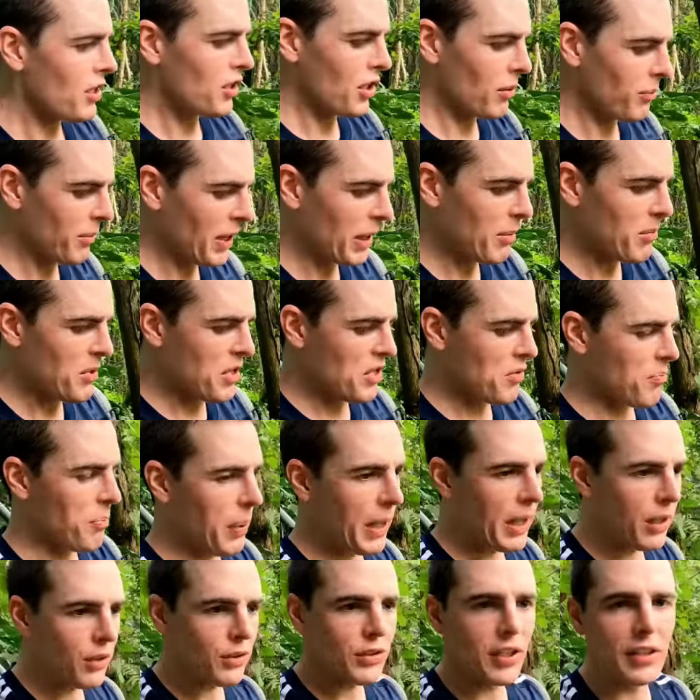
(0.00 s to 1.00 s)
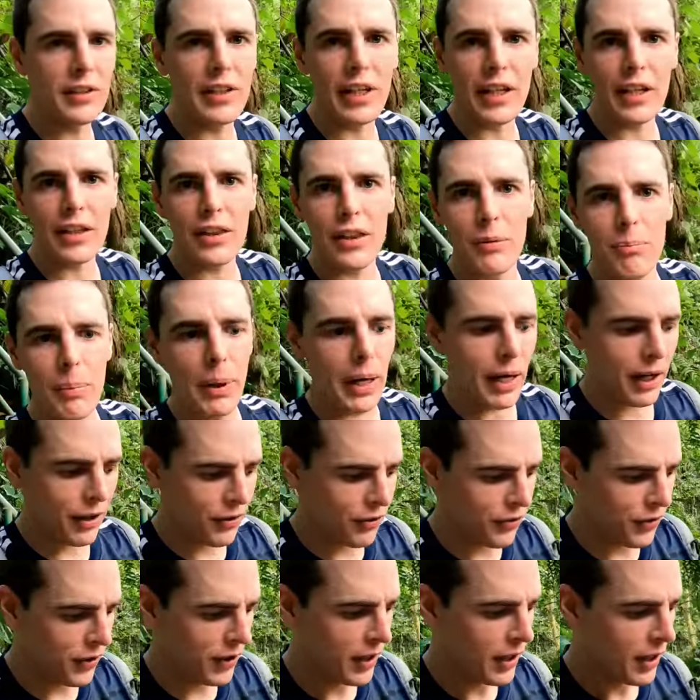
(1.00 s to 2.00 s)
Sometimes it's better to take the
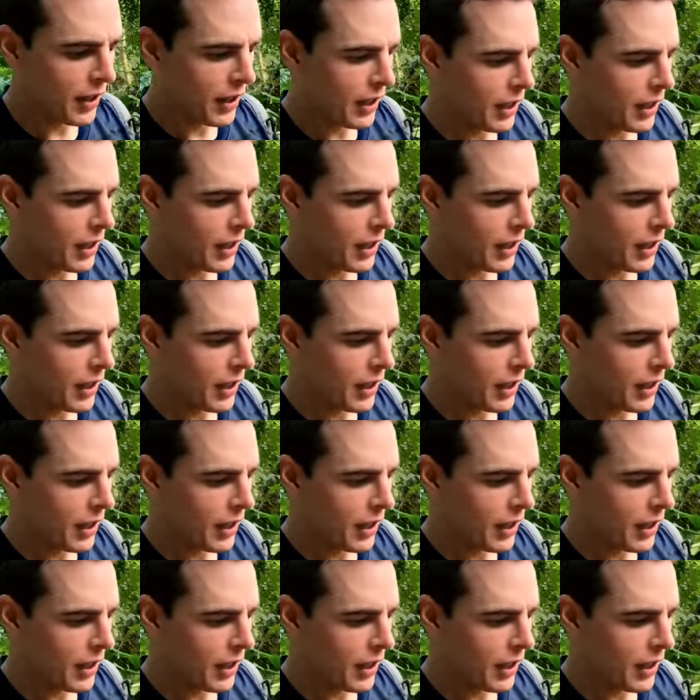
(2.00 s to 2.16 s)
path